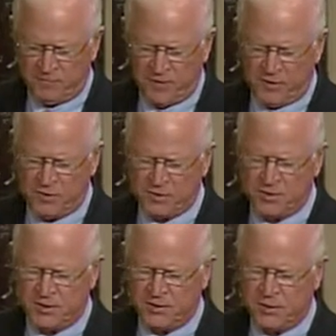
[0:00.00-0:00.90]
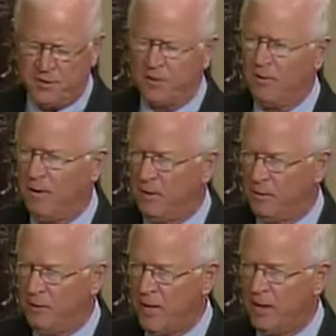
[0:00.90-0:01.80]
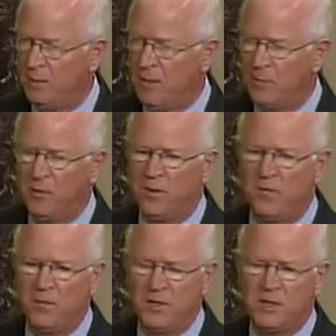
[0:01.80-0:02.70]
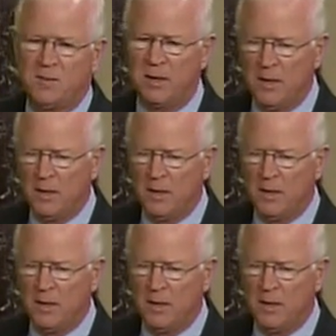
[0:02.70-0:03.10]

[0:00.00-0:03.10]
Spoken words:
figures that Senator Gregg, the ranking member of the Budget,